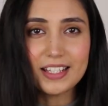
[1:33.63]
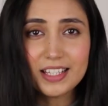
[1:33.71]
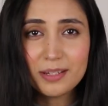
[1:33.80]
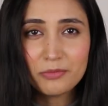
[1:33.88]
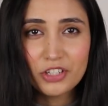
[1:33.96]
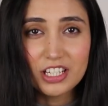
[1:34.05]
I
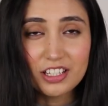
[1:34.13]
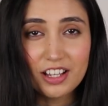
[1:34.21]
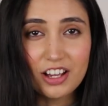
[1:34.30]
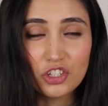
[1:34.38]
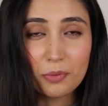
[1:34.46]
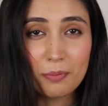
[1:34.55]
did some
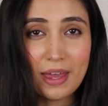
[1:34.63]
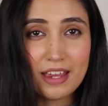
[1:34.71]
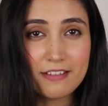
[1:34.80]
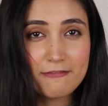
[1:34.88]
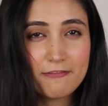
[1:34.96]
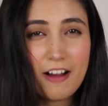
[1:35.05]
research,
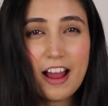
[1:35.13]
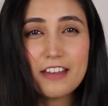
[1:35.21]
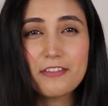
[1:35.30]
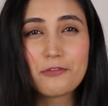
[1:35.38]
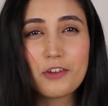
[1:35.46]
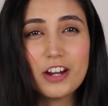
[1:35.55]
made
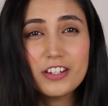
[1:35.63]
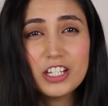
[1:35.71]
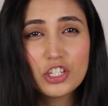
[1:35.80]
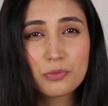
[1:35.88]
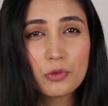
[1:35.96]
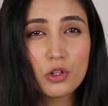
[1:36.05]
5 very
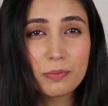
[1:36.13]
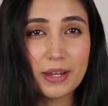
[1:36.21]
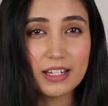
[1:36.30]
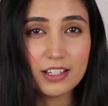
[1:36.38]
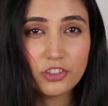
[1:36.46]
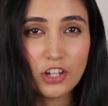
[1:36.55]
small
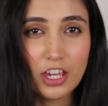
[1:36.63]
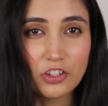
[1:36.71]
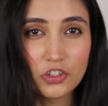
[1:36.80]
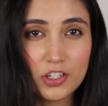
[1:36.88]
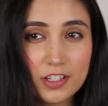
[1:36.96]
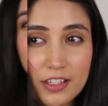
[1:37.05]
basic
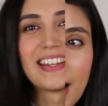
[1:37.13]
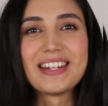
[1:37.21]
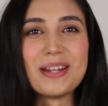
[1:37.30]
changes.